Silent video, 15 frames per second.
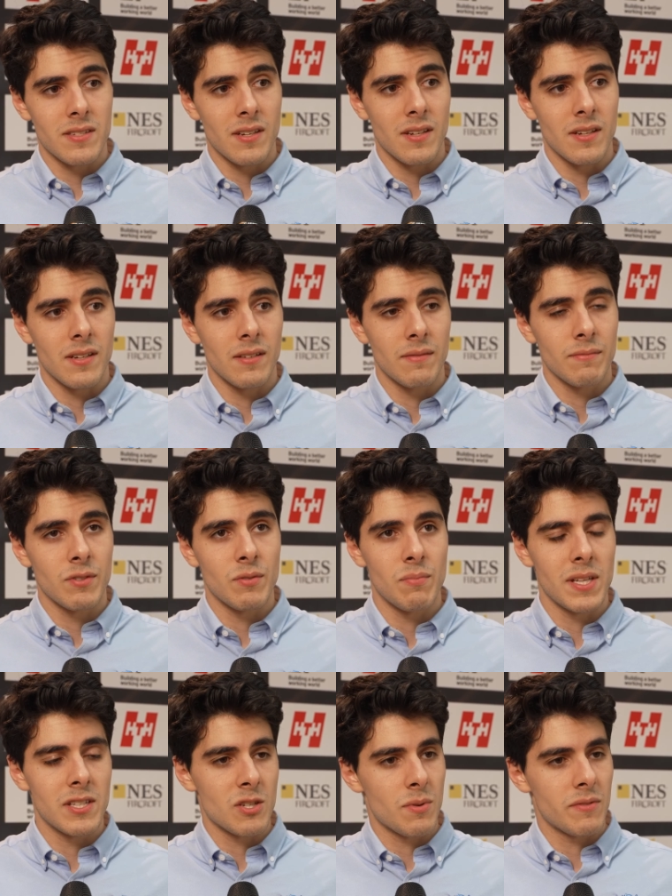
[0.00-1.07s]
uh, to
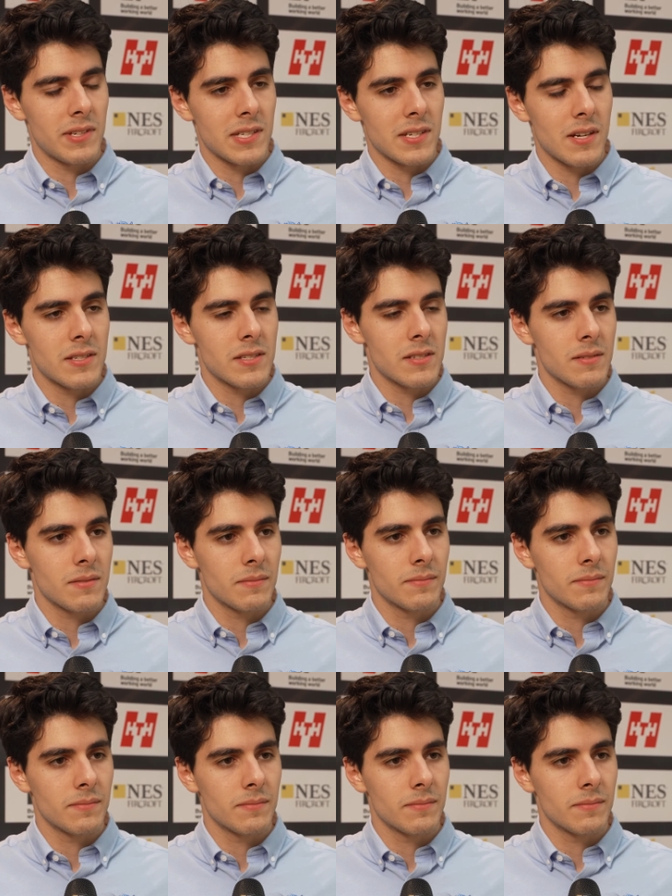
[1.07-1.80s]
beat some of these guys.